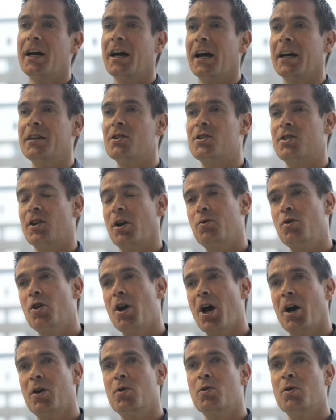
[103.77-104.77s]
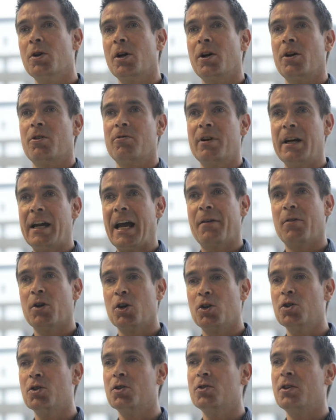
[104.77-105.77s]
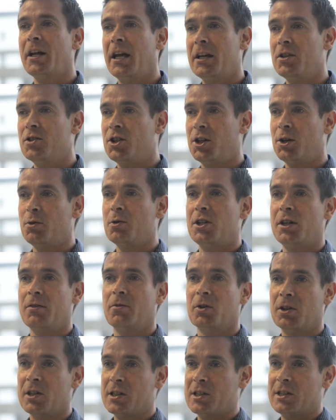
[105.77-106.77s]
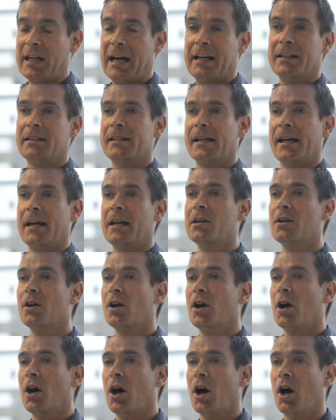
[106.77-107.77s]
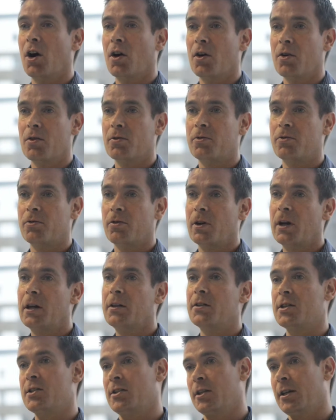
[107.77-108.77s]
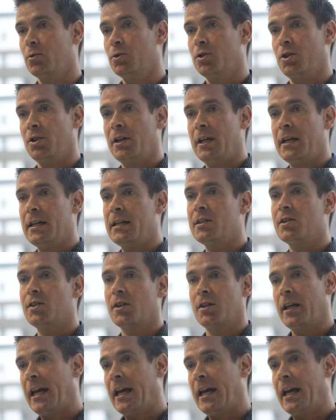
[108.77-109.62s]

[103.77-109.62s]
and so really have a good intuitive understanding of the skills you need,